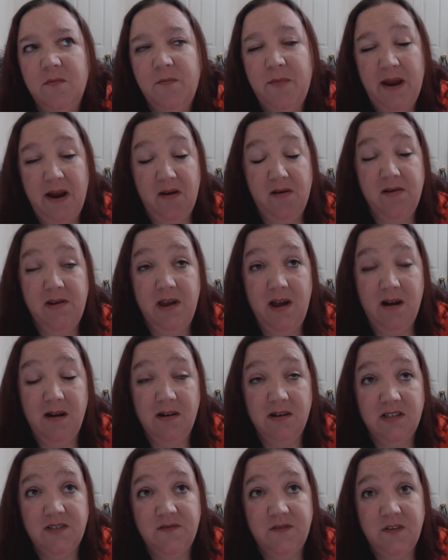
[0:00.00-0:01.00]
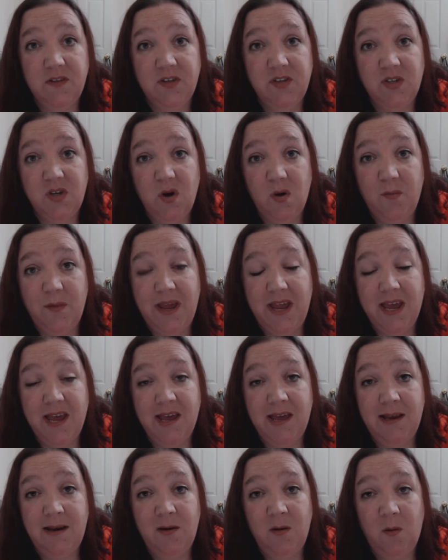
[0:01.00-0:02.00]
bear yarns for the
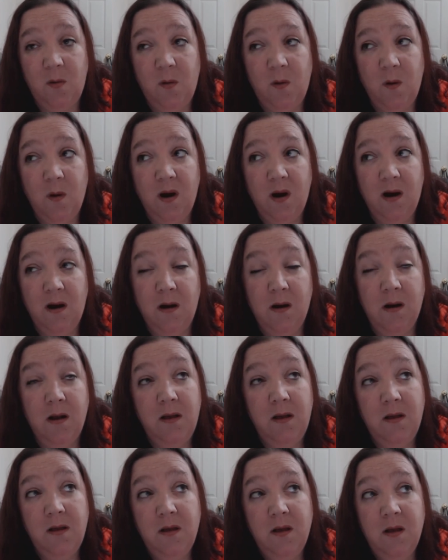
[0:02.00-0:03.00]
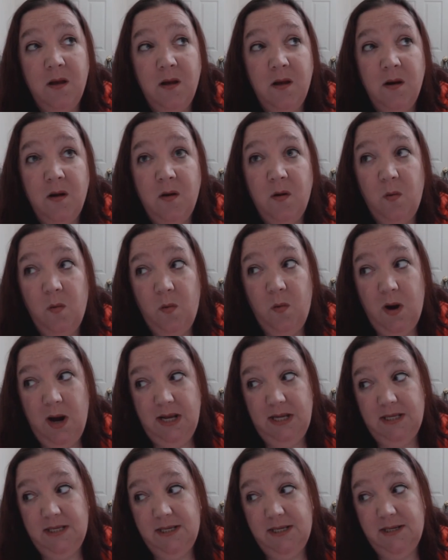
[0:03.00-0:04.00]
snowman or
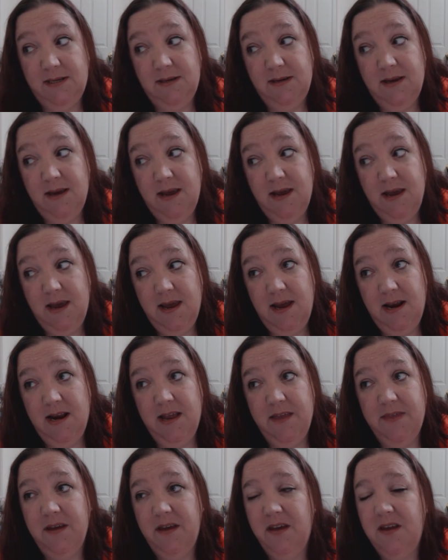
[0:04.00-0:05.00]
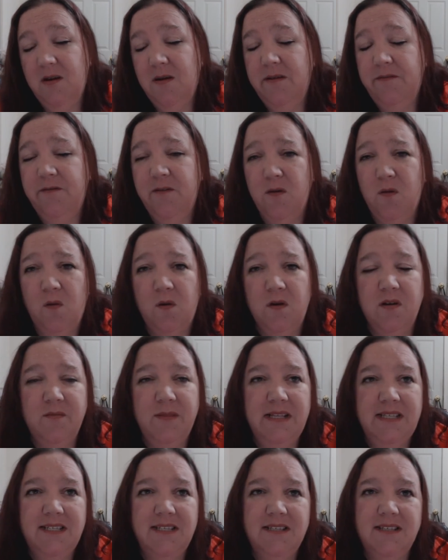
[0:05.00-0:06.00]
what? And I thought, you know what, for
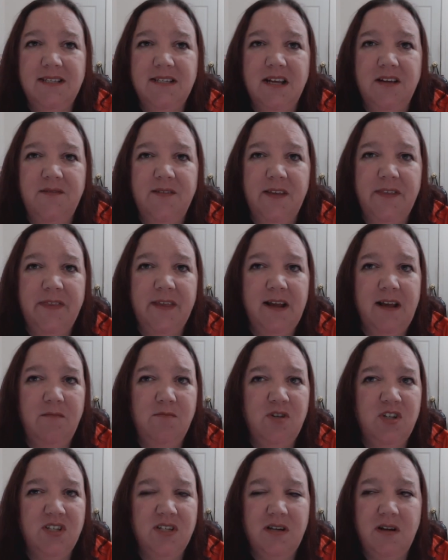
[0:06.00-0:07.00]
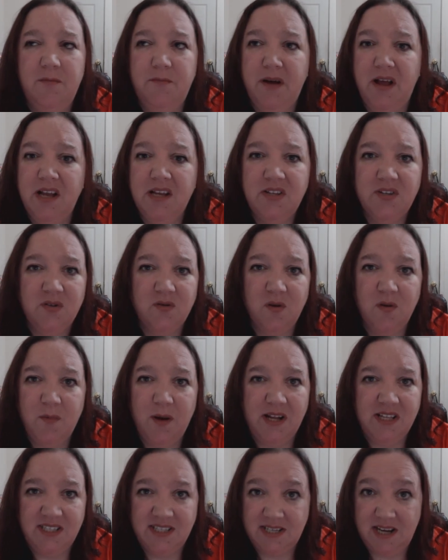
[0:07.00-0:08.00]
ornaments and stuff, I think I'm just going to buy
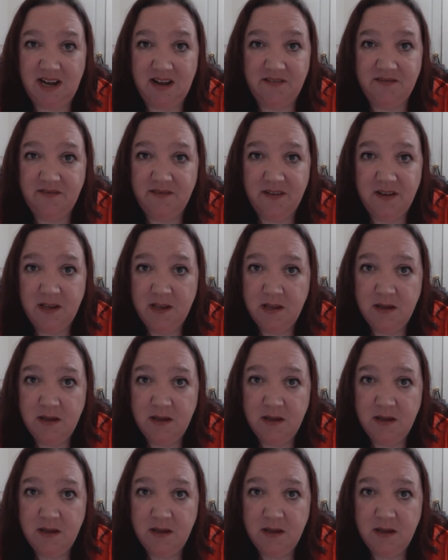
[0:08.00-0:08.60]
store-bought stuff